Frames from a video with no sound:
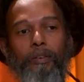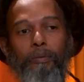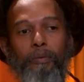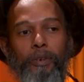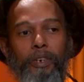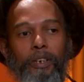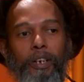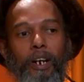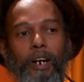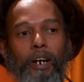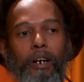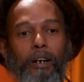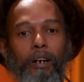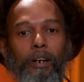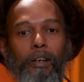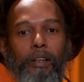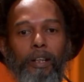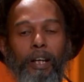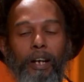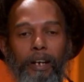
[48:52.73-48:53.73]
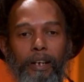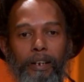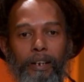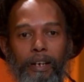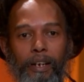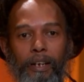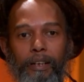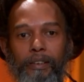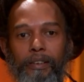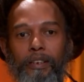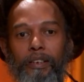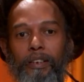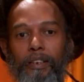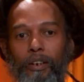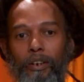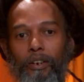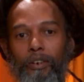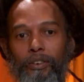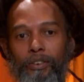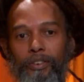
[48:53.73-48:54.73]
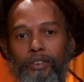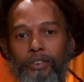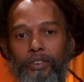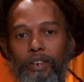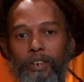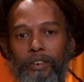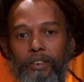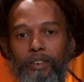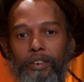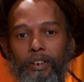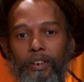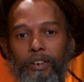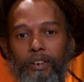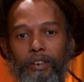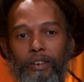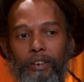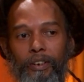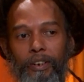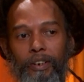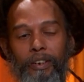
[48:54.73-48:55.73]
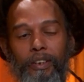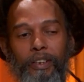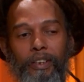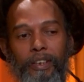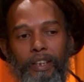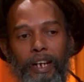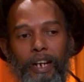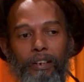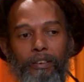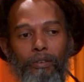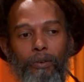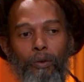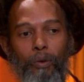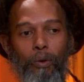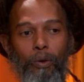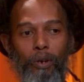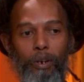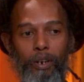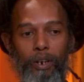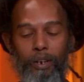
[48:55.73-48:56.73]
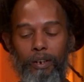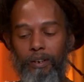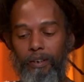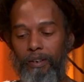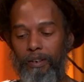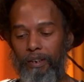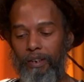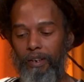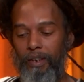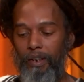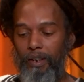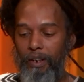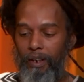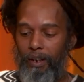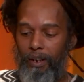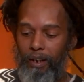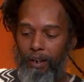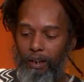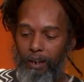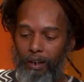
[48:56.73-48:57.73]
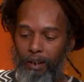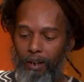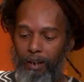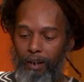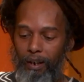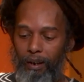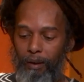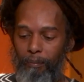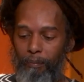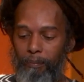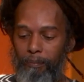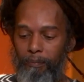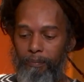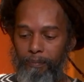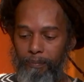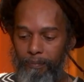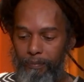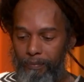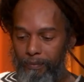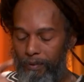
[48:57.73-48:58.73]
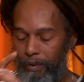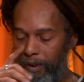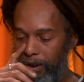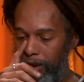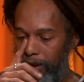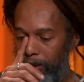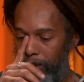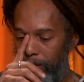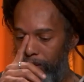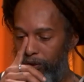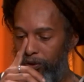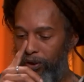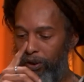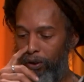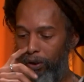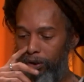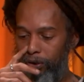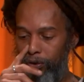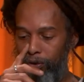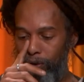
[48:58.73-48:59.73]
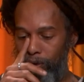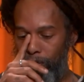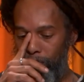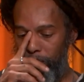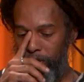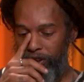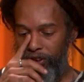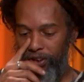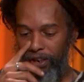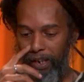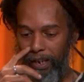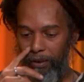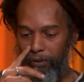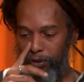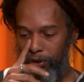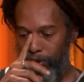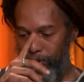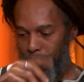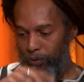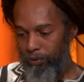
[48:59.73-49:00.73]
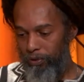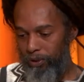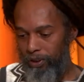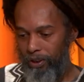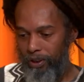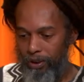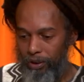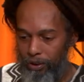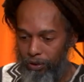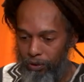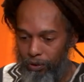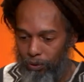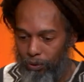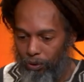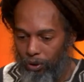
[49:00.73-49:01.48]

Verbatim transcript: We are online at the earthcenter.org. Um, you could also reach out to the New